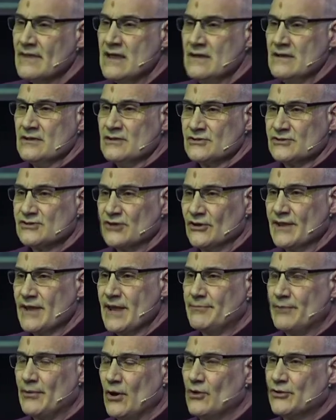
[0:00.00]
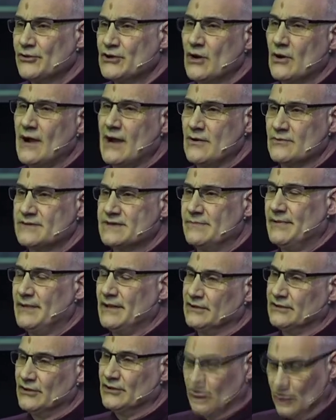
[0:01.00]
So they both go out to build
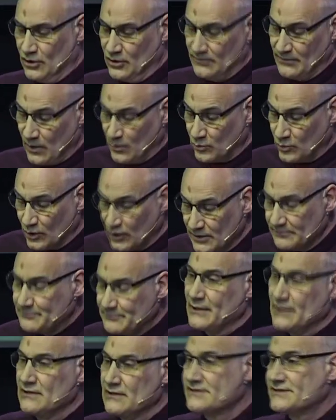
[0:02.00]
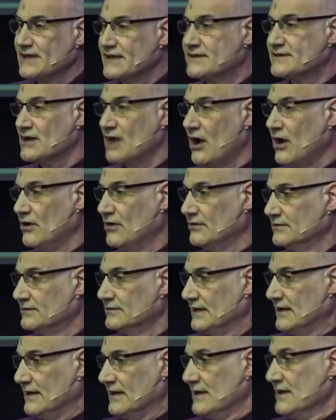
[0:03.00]
a home. One builds it on
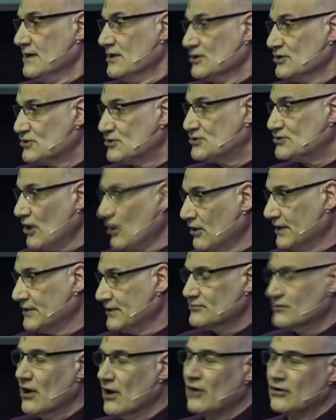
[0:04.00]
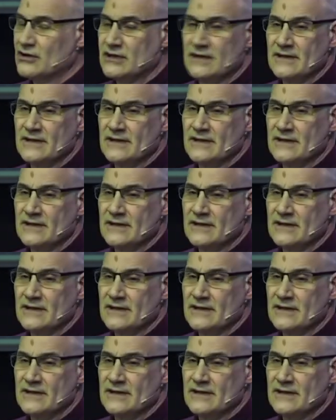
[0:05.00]
solid rock,